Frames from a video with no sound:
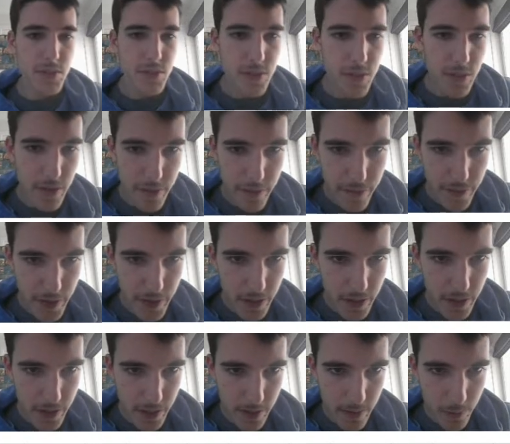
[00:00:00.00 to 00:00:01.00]
trying to
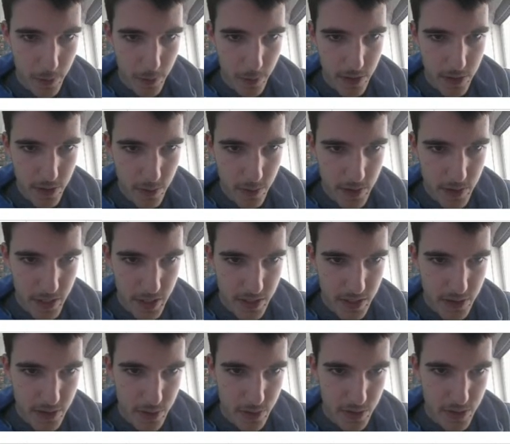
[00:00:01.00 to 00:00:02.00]
figure out what to do with
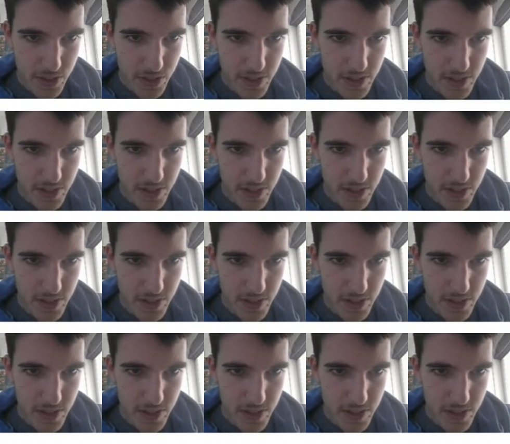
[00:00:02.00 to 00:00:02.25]
these horses